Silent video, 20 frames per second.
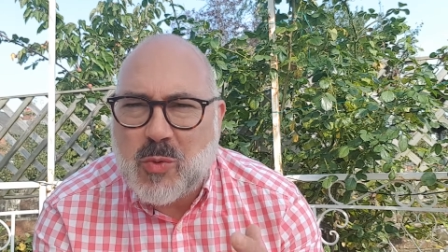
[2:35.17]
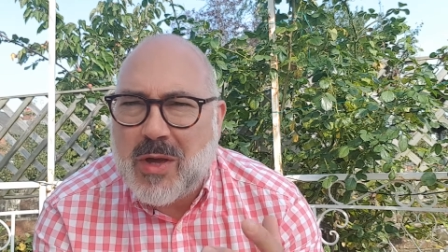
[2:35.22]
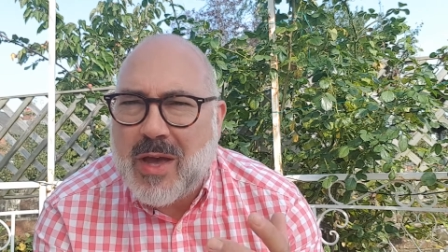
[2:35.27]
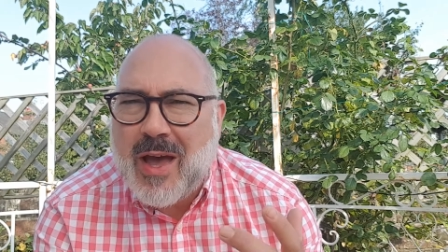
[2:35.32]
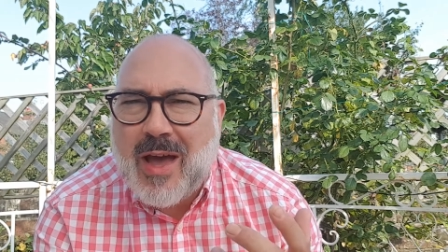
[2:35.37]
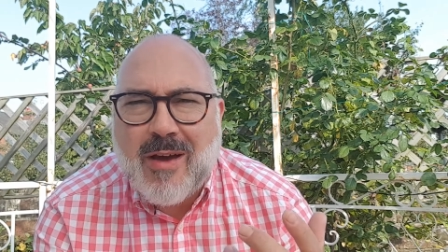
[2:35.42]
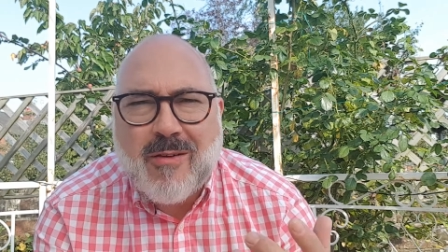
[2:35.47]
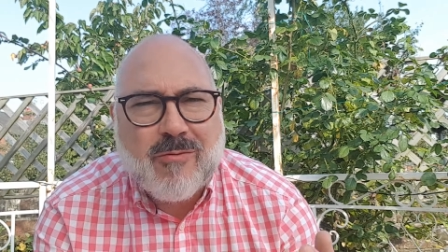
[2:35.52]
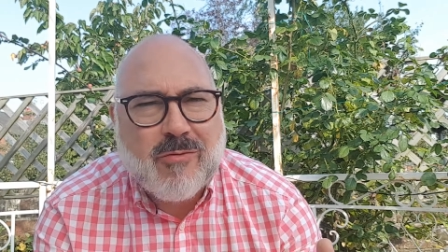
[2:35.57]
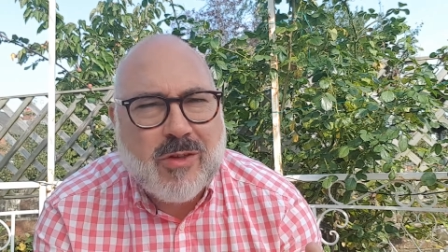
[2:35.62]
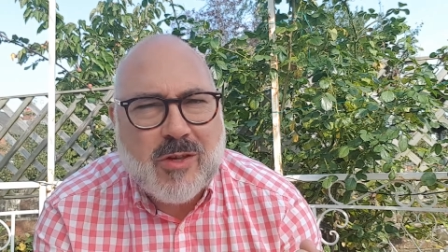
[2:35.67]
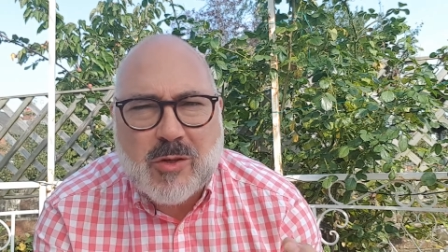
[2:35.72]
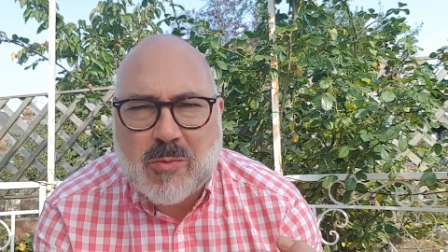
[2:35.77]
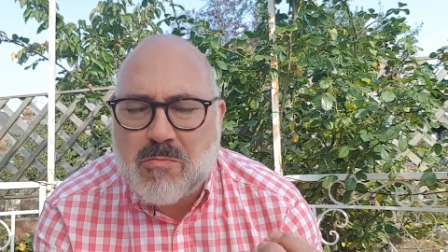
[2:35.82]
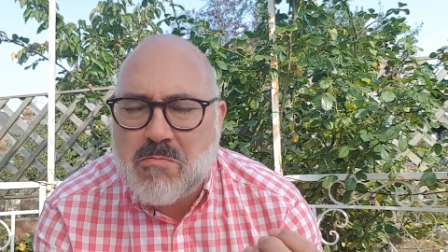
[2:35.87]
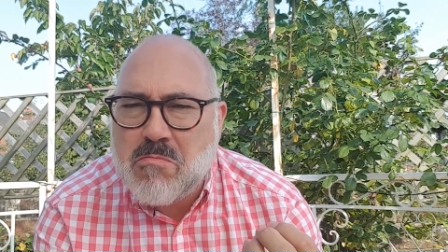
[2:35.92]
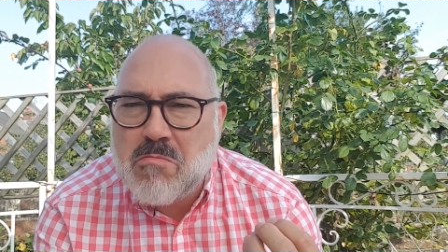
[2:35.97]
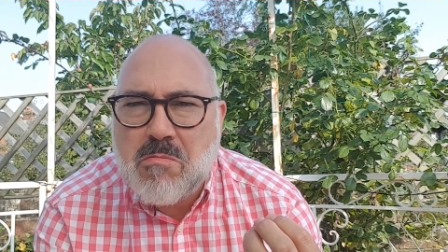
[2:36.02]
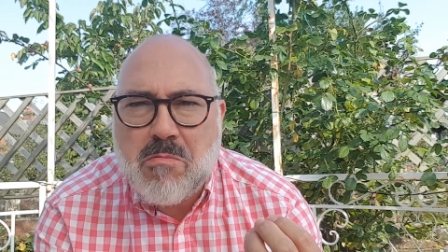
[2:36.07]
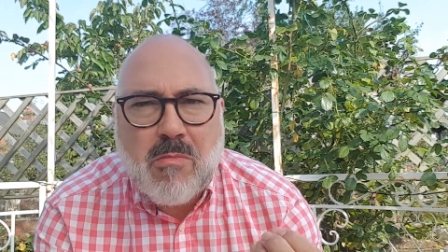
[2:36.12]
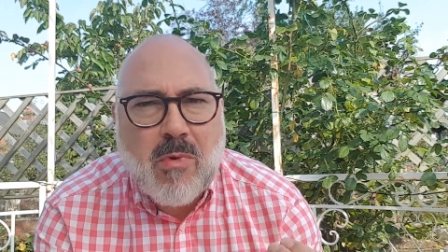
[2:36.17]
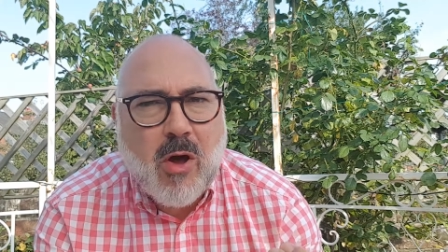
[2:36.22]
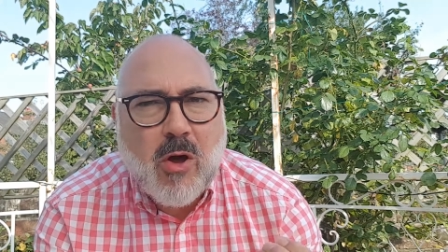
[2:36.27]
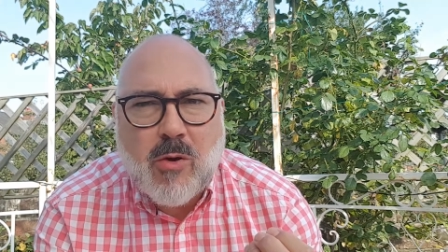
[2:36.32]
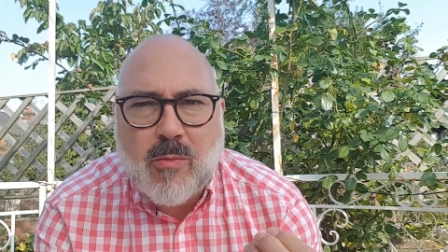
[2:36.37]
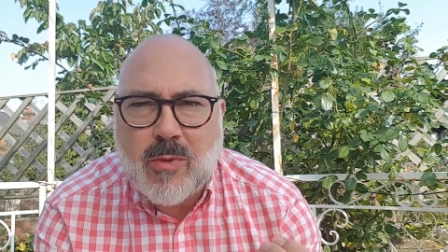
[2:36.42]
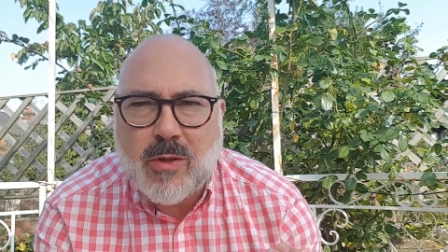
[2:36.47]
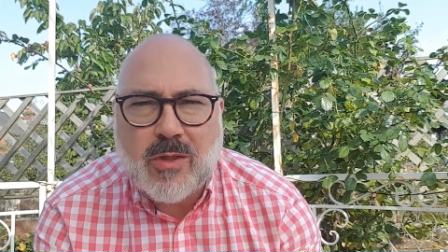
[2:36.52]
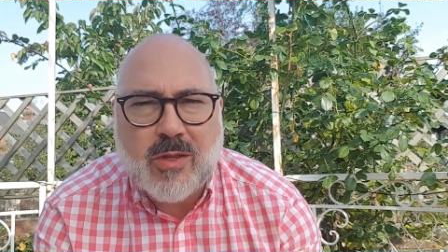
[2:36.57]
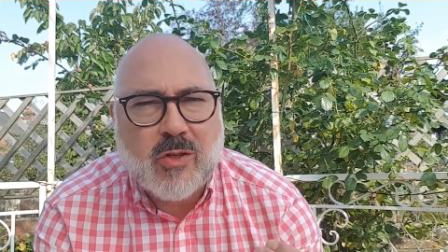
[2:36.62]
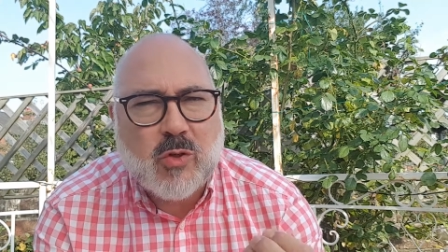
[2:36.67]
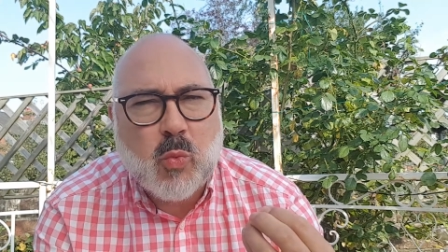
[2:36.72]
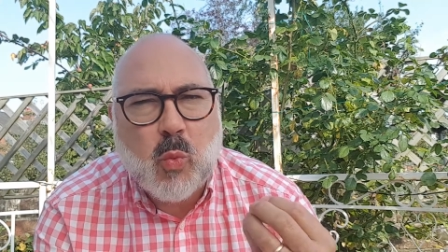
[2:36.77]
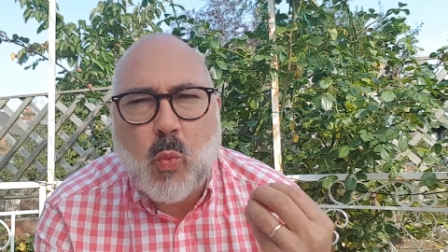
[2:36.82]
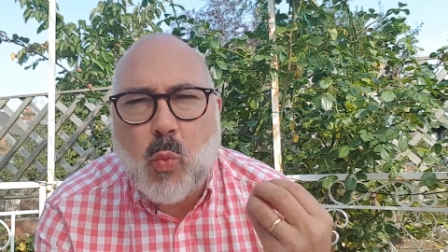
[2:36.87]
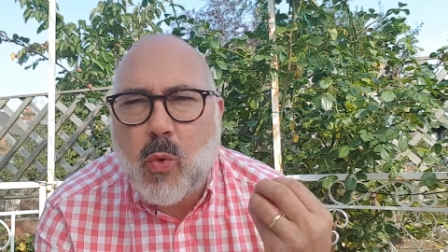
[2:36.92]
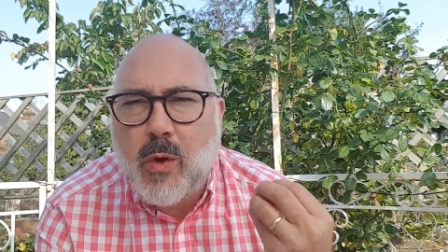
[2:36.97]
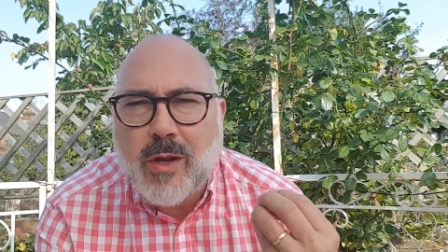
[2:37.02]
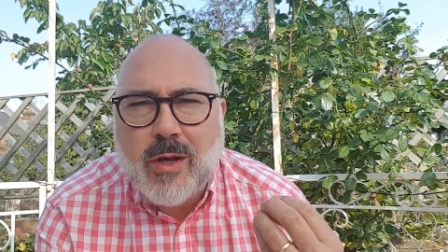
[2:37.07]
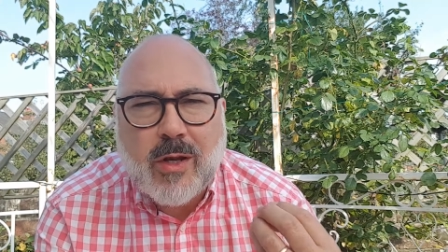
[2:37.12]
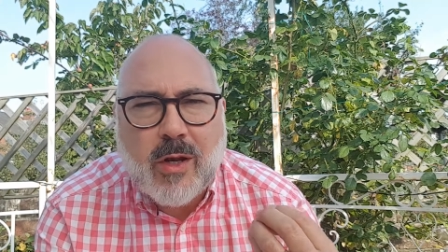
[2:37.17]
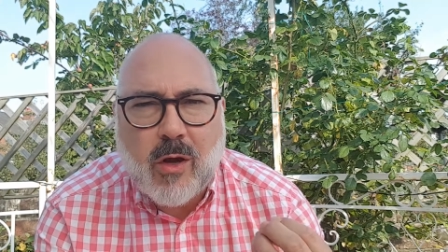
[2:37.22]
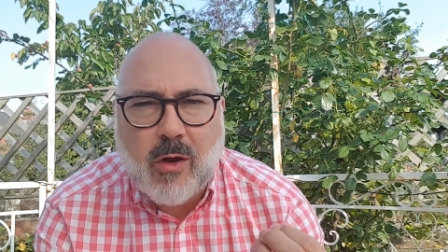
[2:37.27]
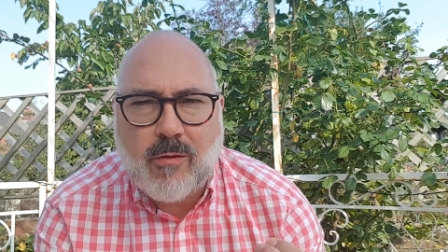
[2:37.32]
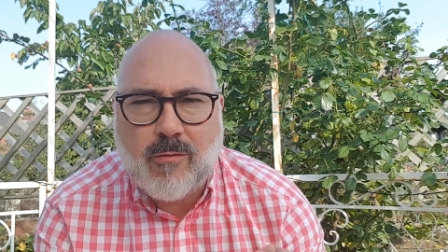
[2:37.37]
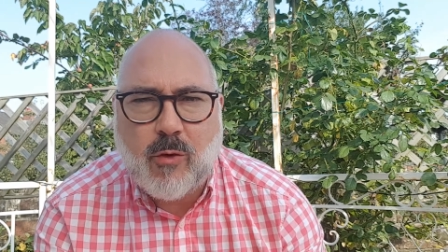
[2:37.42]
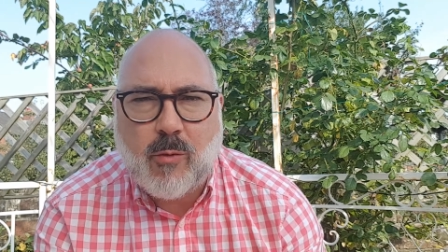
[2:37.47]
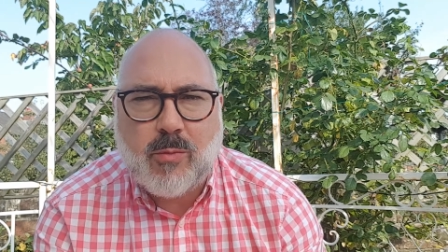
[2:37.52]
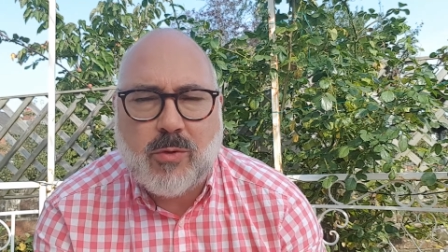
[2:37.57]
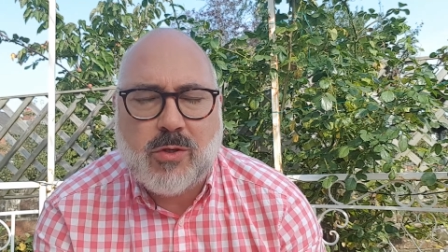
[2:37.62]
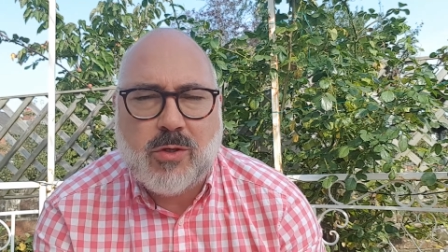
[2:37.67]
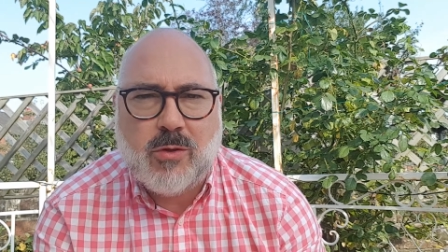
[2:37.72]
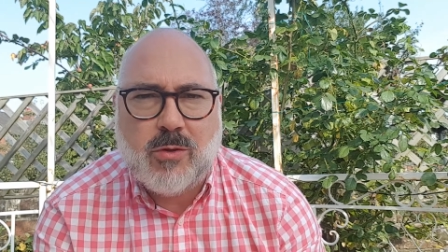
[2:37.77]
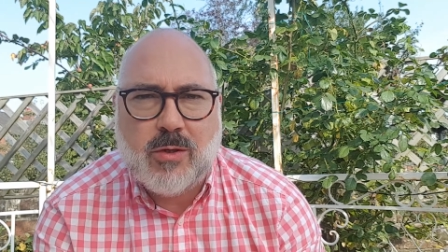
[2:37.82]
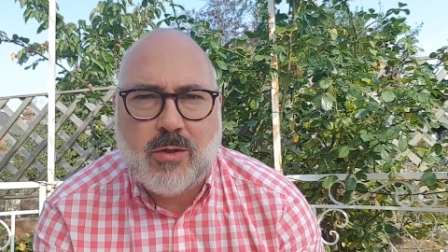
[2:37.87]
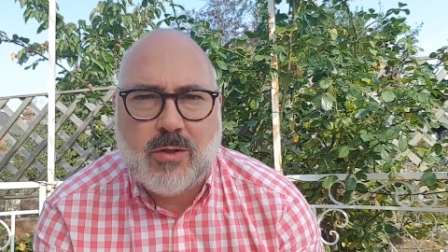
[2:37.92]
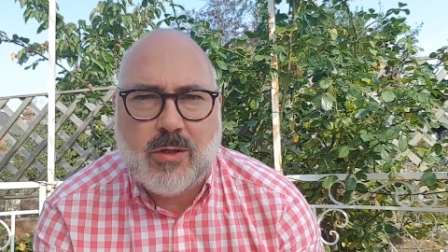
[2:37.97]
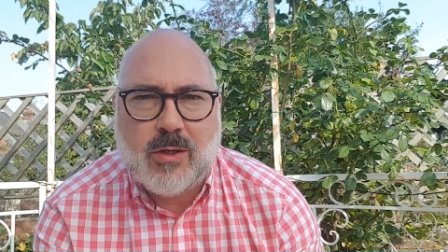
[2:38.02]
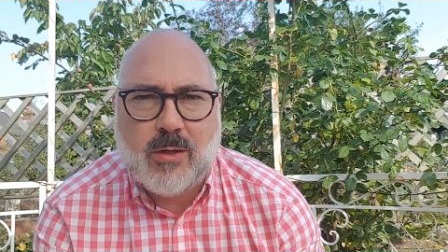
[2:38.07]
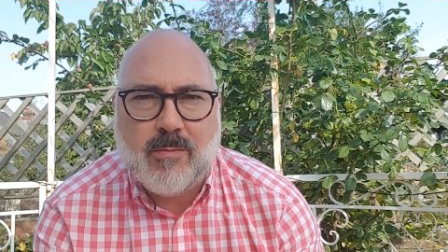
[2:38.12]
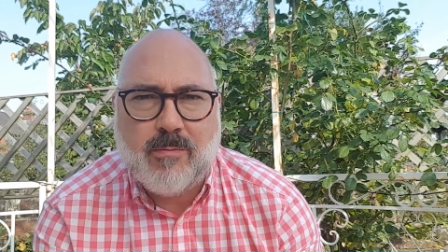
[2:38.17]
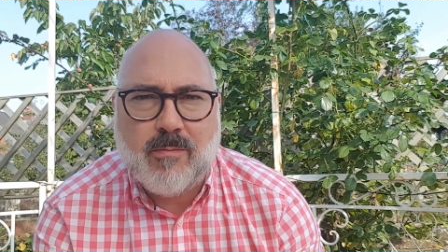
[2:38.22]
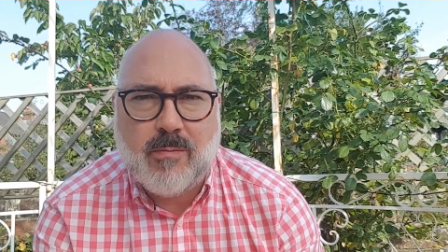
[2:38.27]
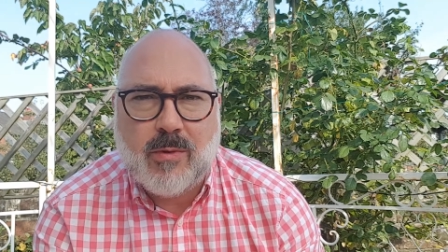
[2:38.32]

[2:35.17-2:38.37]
We have this moment, this window of opportunity.